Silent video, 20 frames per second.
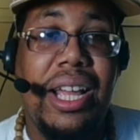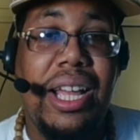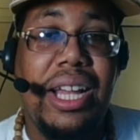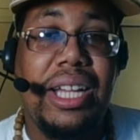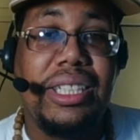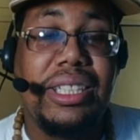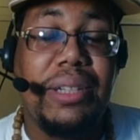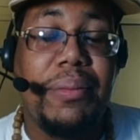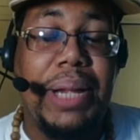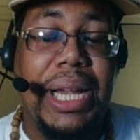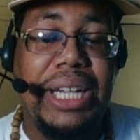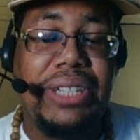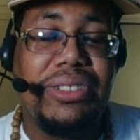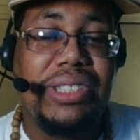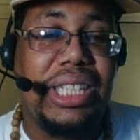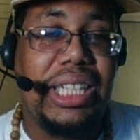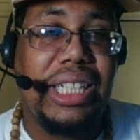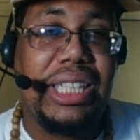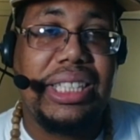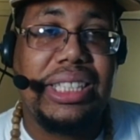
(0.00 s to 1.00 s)
it's going to be
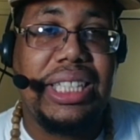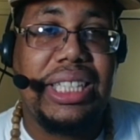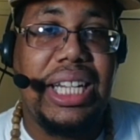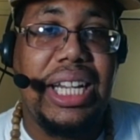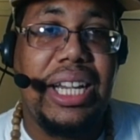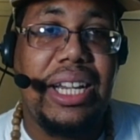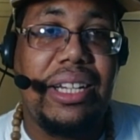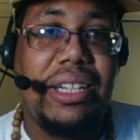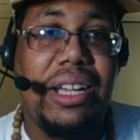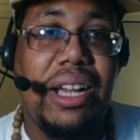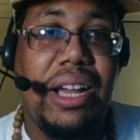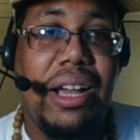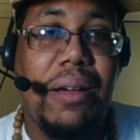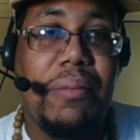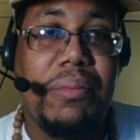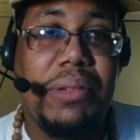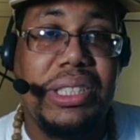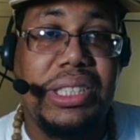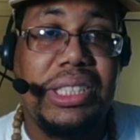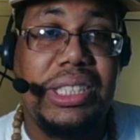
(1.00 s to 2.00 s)
interesting to see
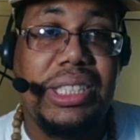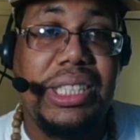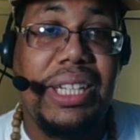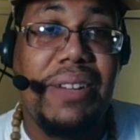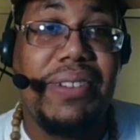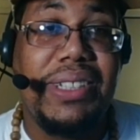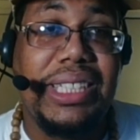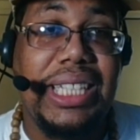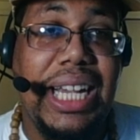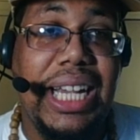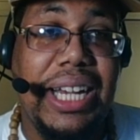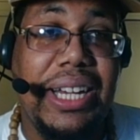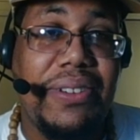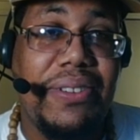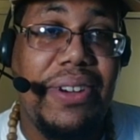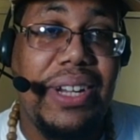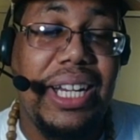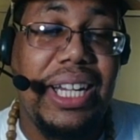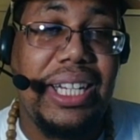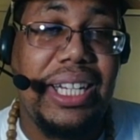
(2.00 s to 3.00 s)
um, different take
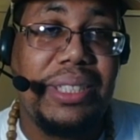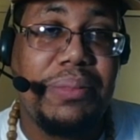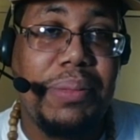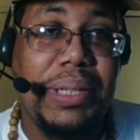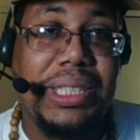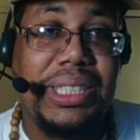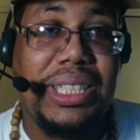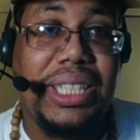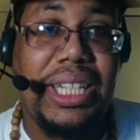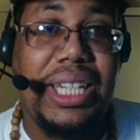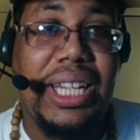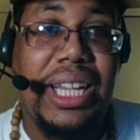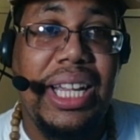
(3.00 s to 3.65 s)
on it, especially